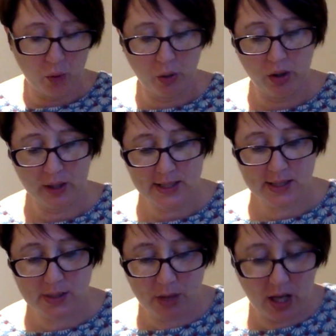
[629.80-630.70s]
wool this
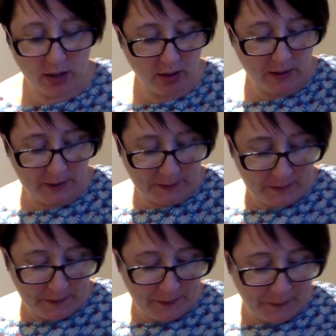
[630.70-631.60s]
as well,
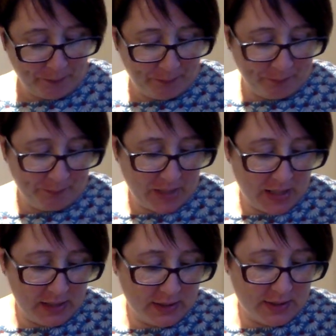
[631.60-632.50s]

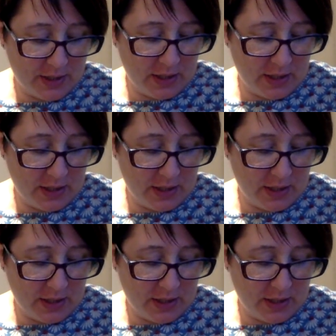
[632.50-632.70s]
and